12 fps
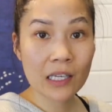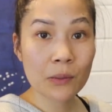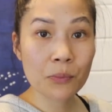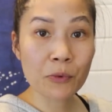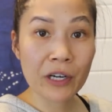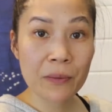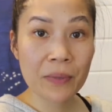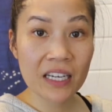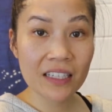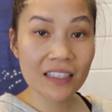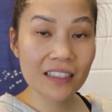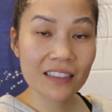Keep
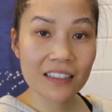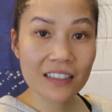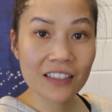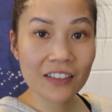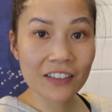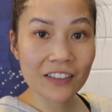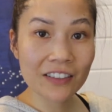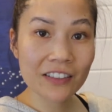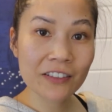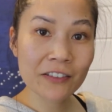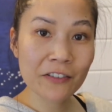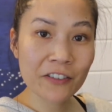repeating until
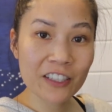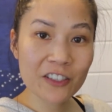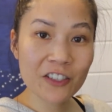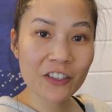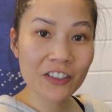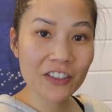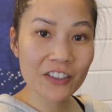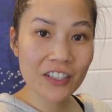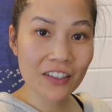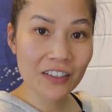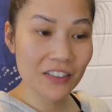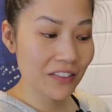you finish all your
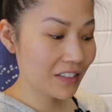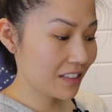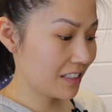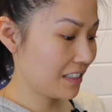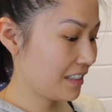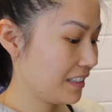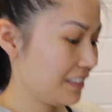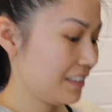tacos.